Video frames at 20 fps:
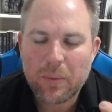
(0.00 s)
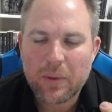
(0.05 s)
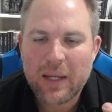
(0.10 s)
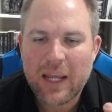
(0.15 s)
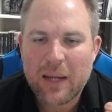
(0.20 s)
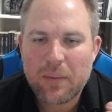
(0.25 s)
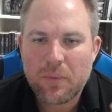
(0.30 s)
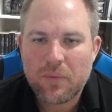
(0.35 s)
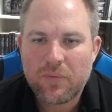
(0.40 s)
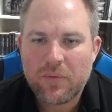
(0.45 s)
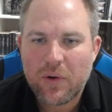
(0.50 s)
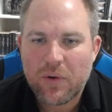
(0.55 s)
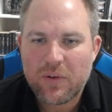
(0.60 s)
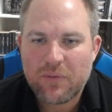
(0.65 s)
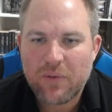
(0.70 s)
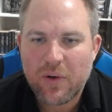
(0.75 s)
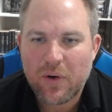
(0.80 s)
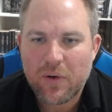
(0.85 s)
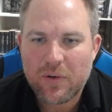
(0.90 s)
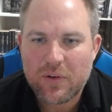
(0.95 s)
cable. Very,
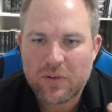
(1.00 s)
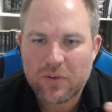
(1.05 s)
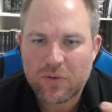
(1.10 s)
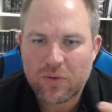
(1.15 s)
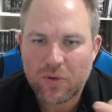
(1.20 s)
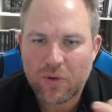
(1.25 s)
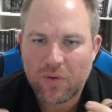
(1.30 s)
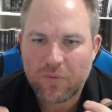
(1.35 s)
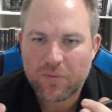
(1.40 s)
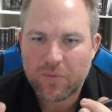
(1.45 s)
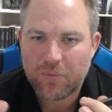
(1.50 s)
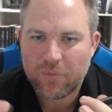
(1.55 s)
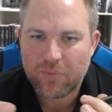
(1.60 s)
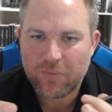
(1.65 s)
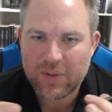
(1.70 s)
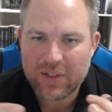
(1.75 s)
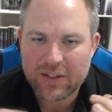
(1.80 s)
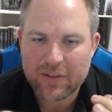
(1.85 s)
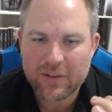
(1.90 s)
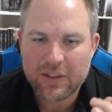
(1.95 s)
very soft
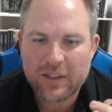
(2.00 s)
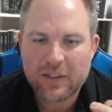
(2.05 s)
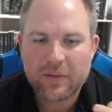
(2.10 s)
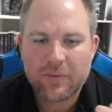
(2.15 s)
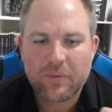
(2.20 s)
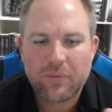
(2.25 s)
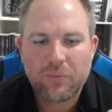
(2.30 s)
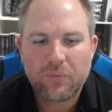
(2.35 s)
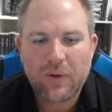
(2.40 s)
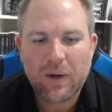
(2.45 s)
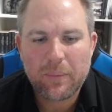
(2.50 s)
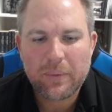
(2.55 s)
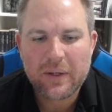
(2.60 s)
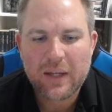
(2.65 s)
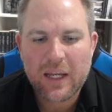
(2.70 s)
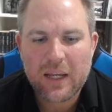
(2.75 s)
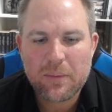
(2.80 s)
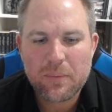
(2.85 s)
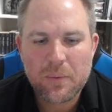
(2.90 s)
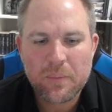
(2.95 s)
feeling rubber
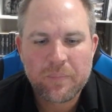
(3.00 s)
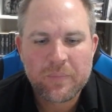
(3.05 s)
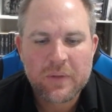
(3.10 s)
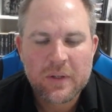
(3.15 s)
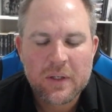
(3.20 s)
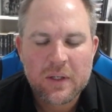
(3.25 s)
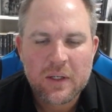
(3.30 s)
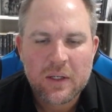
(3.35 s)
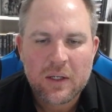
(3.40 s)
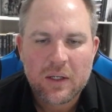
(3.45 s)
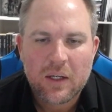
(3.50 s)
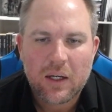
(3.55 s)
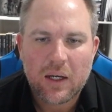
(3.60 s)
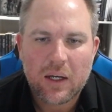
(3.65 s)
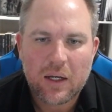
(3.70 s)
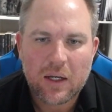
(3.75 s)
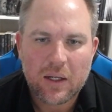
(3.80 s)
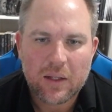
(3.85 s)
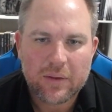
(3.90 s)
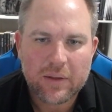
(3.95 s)
cable.
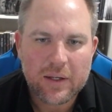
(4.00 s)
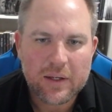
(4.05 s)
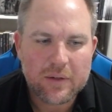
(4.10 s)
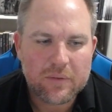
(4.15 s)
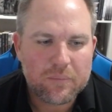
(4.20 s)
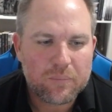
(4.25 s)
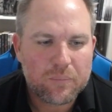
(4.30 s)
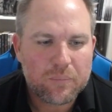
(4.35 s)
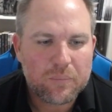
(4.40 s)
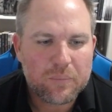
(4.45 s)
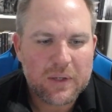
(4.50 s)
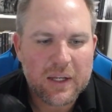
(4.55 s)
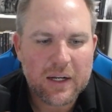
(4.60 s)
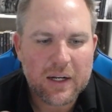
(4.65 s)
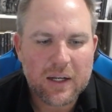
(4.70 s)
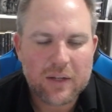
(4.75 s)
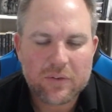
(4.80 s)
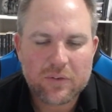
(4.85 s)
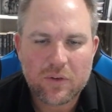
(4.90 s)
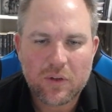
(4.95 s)
They get
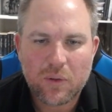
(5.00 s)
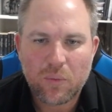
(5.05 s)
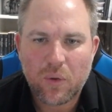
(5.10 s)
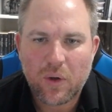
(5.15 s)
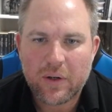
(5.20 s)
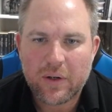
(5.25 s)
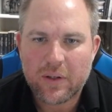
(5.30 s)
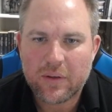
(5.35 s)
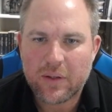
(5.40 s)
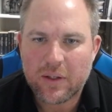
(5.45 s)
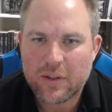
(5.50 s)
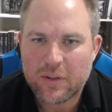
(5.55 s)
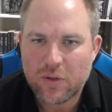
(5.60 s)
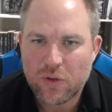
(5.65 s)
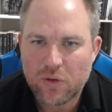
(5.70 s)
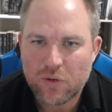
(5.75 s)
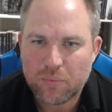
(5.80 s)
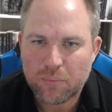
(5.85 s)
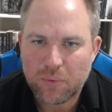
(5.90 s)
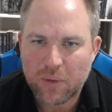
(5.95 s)
asked a lot, why don't they
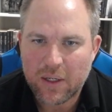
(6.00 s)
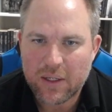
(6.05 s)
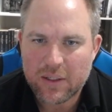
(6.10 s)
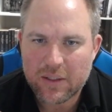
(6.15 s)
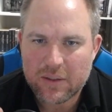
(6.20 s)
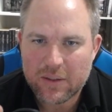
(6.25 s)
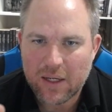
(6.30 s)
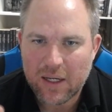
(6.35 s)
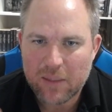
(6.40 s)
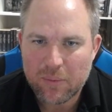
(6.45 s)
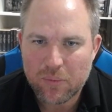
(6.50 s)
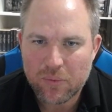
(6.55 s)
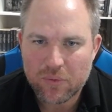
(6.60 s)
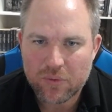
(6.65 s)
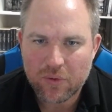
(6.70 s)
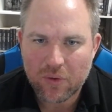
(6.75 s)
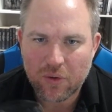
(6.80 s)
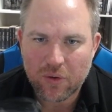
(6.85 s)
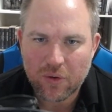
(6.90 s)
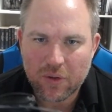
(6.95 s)
use braided
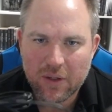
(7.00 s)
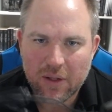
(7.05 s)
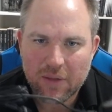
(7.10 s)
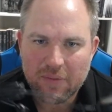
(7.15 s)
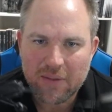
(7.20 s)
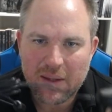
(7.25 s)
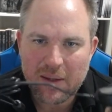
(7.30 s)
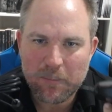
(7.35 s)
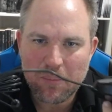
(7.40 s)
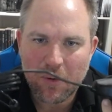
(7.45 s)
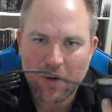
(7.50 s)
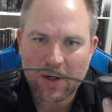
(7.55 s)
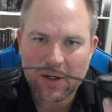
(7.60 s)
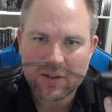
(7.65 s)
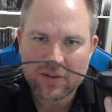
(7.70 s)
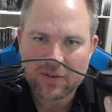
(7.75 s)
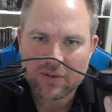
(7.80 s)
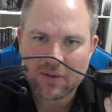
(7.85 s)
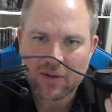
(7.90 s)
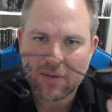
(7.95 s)
cables on their
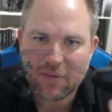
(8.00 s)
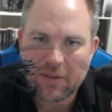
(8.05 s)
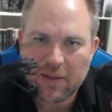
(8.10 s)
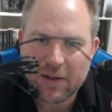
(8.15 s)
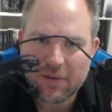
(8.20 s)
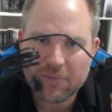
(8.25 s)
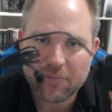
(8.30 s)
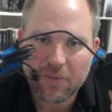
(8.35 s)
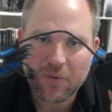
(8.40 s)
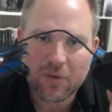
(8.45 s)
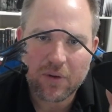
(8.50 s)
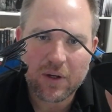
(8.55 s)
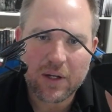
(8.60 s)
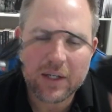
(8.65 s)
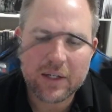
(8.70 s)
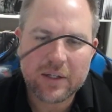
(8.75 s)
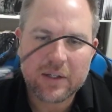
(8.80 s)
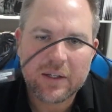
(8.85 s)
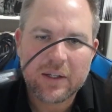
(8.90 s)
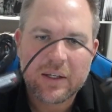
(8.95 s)
mice? They
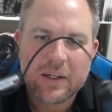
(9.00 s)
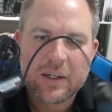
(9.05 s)
find